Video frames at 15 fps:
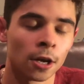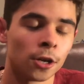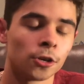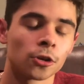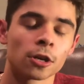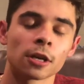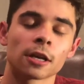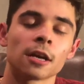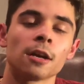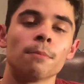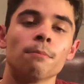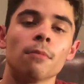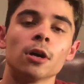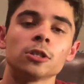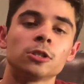you're gonna get a
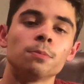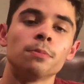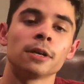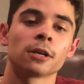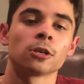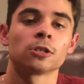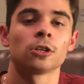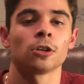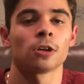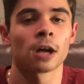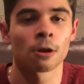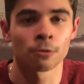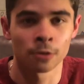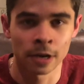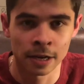much bigger
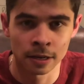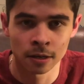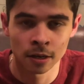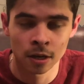turnout rate